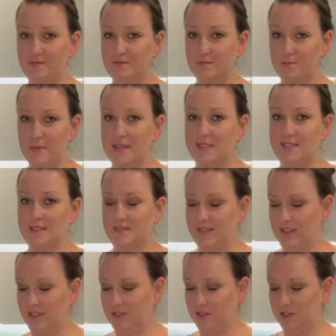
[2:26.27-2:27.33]
miss
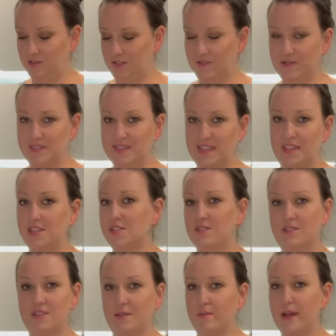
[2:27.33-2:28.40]
the initial infestation
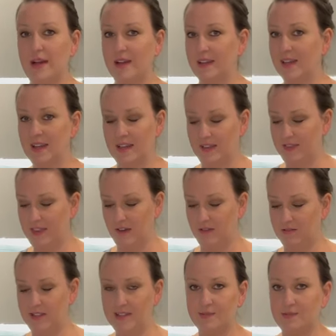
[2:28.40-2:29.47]
in the bag,
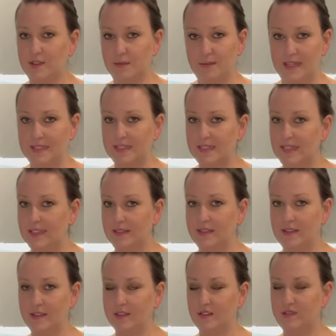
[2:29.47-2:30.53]
they'll eat through the plastic,
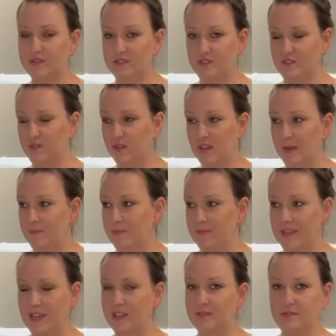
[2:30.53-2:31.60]
they eat
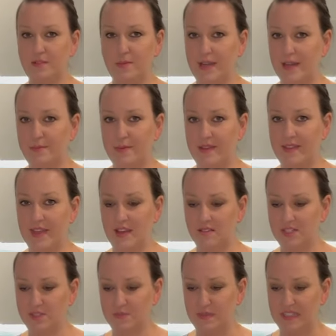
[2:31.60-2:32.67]
through the paper, and they'll
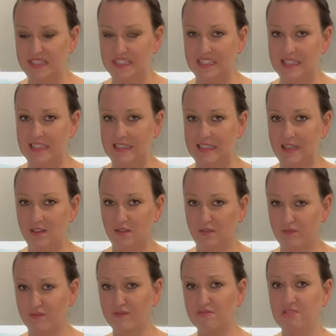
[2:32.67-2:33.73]
just basically, they'll
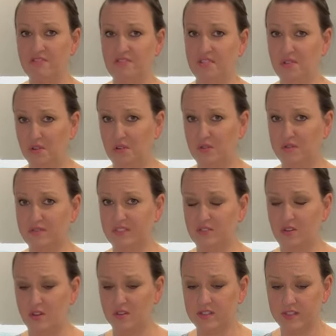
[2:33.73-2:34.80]
ruin your whole
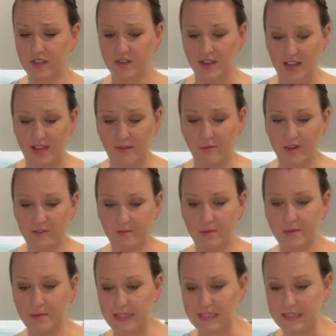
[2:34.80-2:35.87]
stock. So one of my
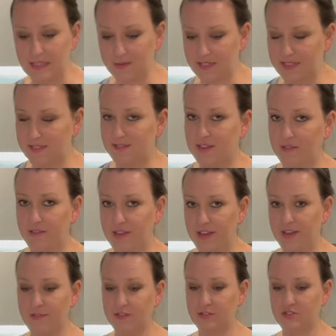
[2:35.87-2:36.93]
main tips is never
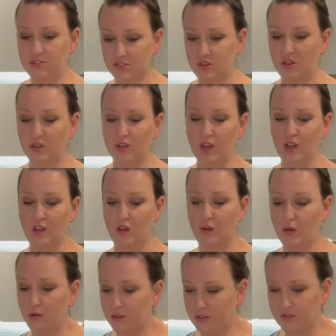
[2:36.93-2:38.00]
ever stock
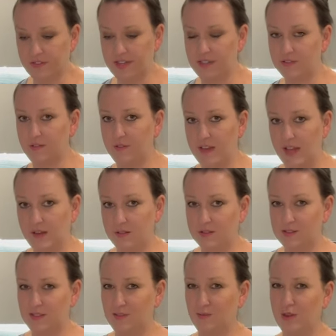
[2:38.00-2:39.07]
all your grains or flours
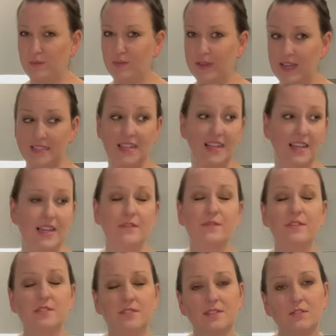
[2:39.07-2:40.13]
in one place. If
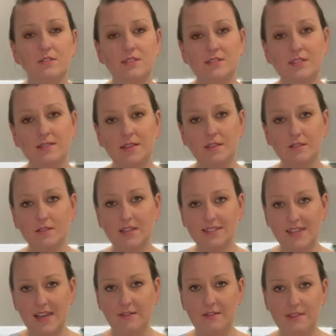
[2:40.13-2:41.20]
this is the only thing that you guys
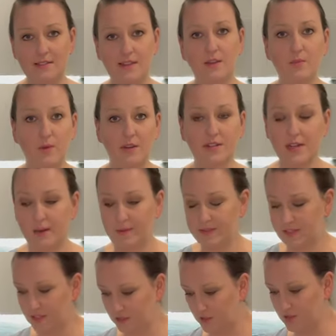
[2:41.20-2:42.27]
have is like one cupboard,
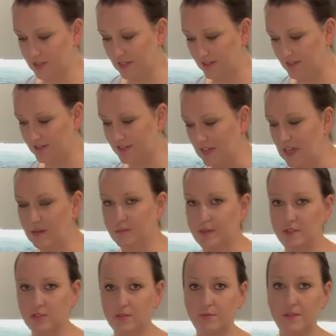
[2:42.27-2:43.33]
I totally understand,
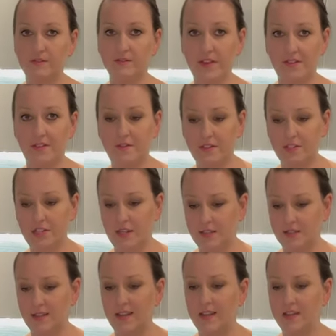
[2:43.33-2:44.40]
but do be very
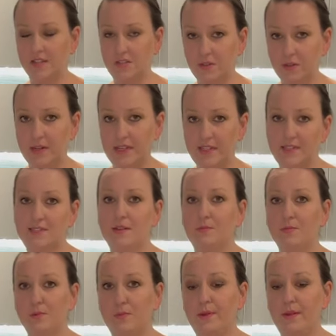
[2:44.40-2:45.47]
vigilant. Do clean it
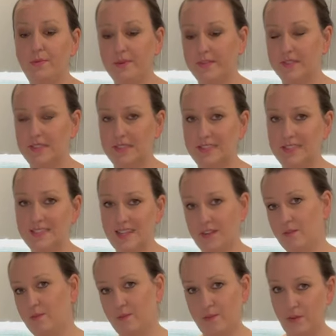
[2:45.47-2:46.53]
up properly, because as I
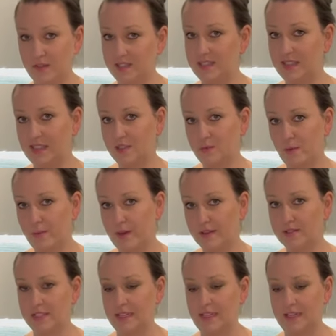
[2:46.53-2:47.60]
said, only takes one bug
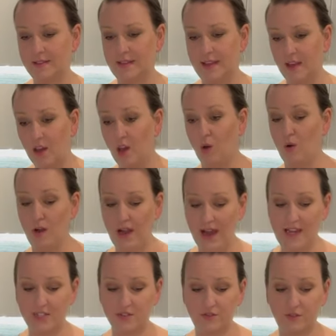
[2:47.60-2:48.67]
to get in there or
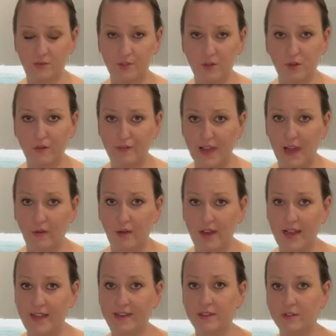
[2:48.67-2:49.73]
hatch from your flour,
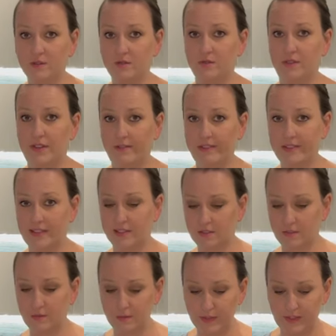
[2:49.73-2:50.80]
and it could ruin everything.
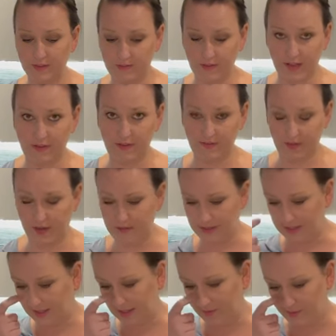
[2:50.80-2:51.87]
So be very, very
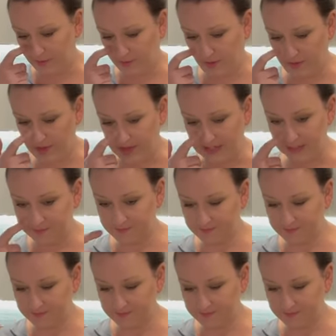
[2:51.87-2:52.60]
careful with that.